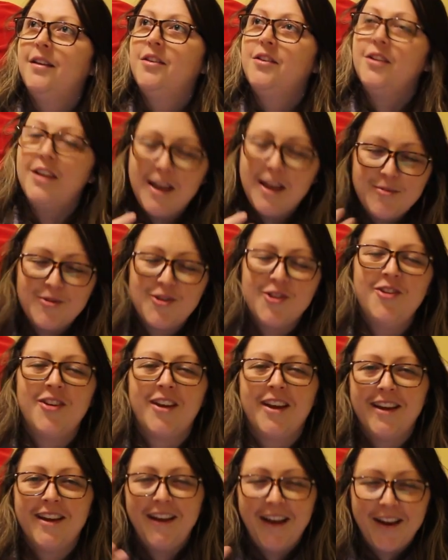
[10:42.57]
keep doing
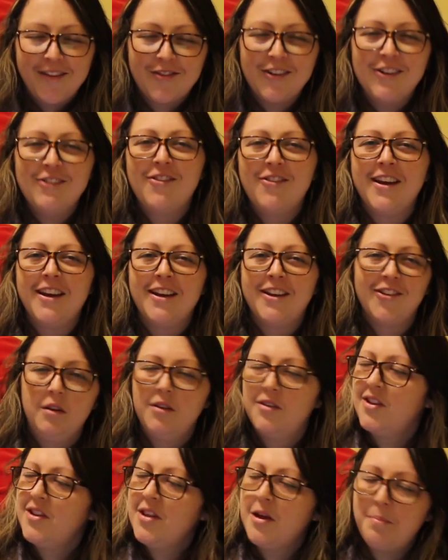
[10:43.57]
it every week
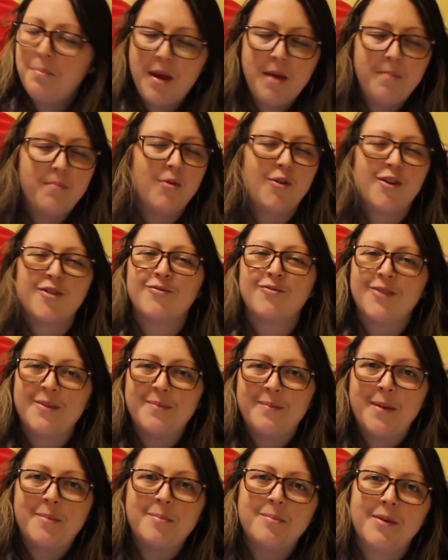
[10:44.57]
so that people can
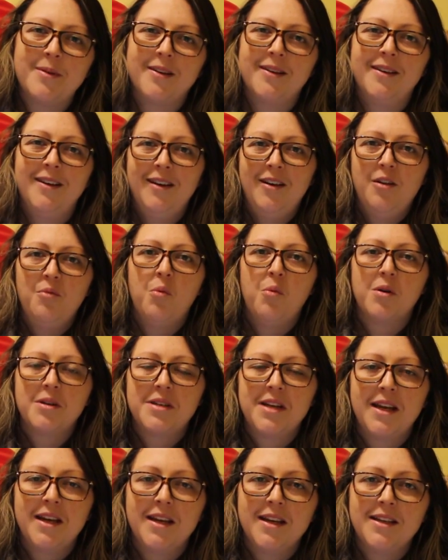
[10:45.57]
remember what
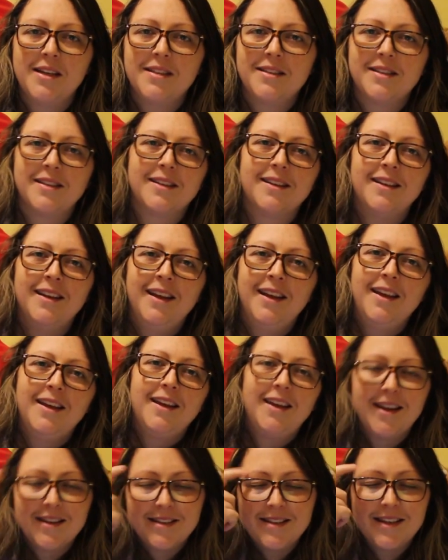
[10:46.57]
day it is and
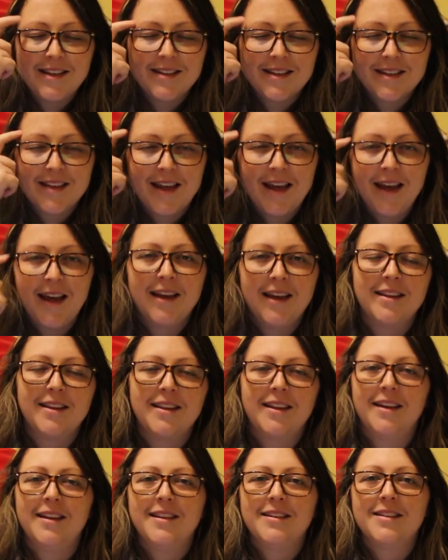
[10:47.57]
gets into their head
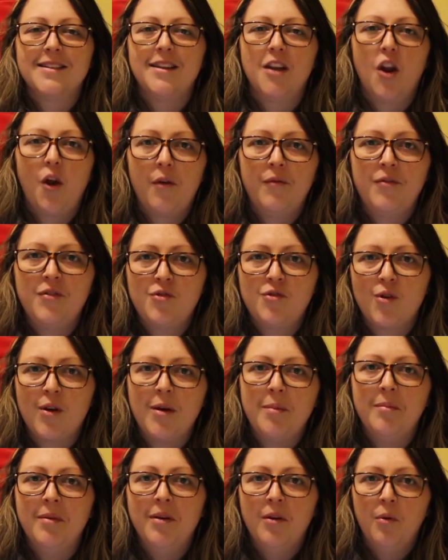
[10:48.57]
that it's a live
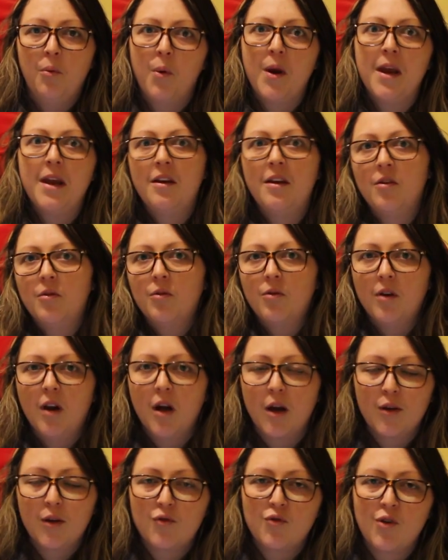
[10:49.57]
stream week or
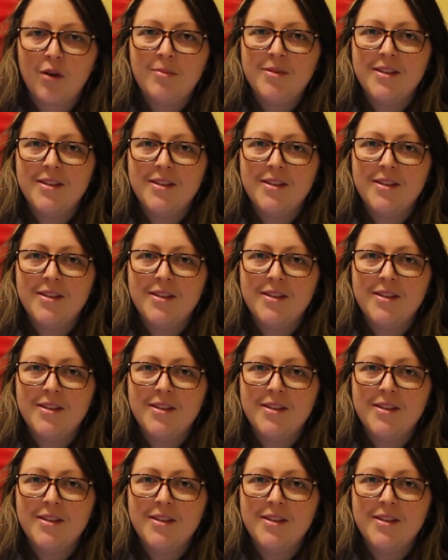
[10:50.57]
live stream